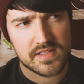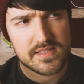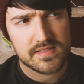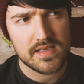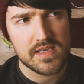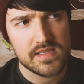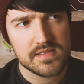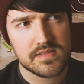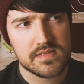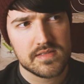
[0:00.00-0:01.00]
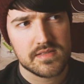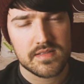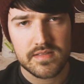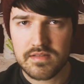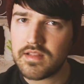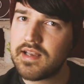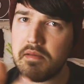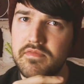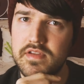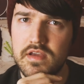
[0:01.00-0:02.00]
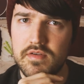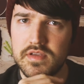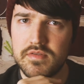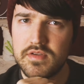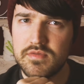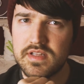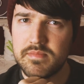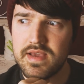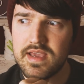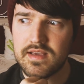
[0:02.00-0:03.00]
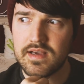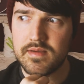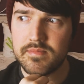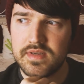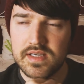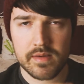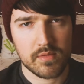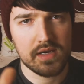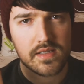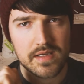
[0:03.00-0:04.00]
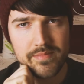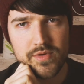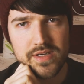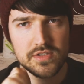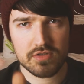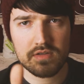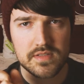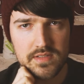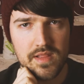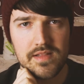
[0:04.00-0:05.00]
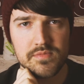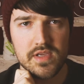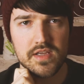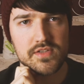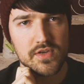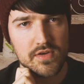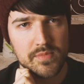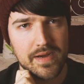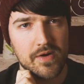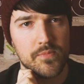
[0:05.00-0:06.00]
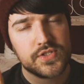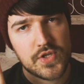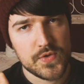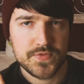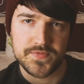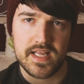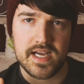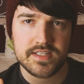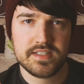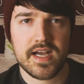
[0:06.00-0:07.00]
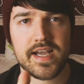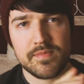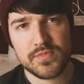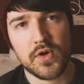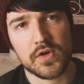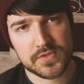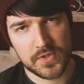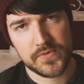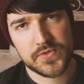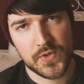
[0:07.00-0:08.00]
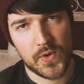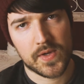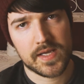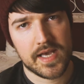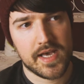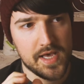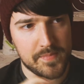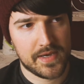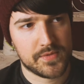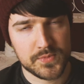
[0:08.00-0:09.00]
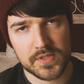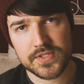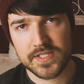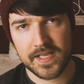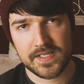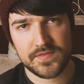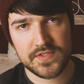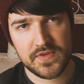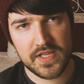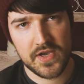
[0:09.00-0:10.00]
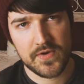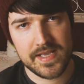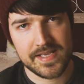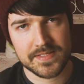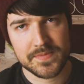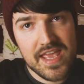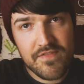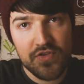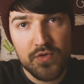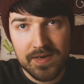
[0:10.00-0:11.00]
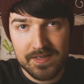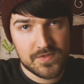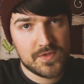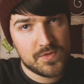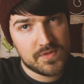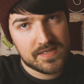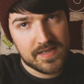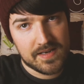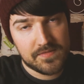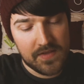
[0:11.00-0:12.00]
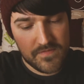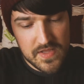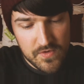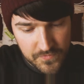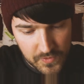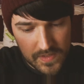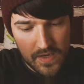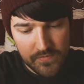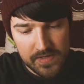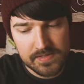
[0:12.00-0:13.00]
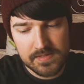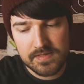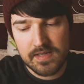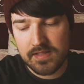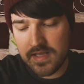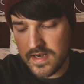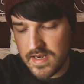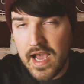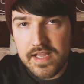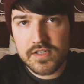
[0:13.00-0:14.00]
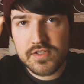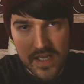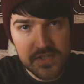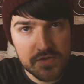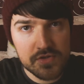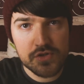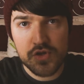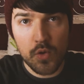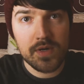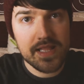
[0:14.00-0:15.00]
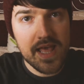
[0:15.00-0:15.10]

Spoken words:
this is not the type of video you usually make. I'm quite shocked to see that that's what you're going to talk about. Newsflash, I am not going to talk about what the title of this video is. If you clicked through the title of that video for that reason, then I just ask you to just hold it